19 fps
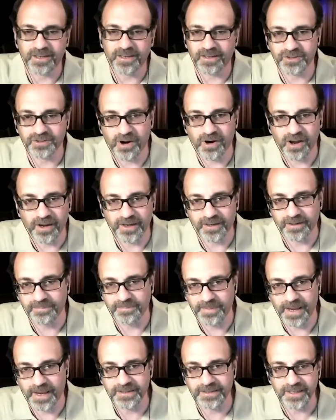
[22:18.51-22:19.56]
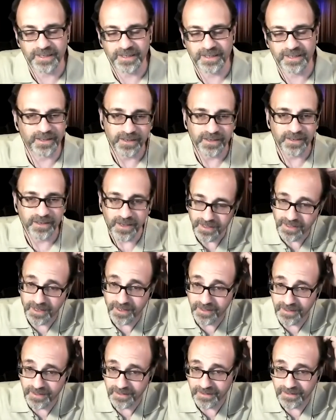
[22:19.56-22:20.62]
uh, drawing and painting, and then
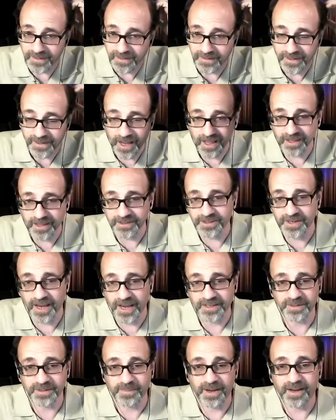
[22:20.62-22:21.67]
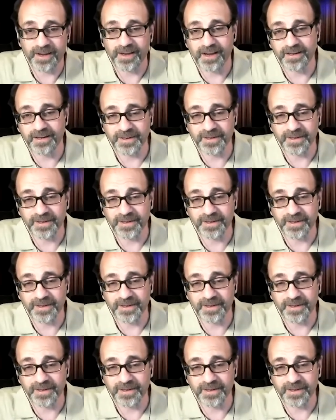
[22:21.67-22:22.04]
in, in, college, actually, my,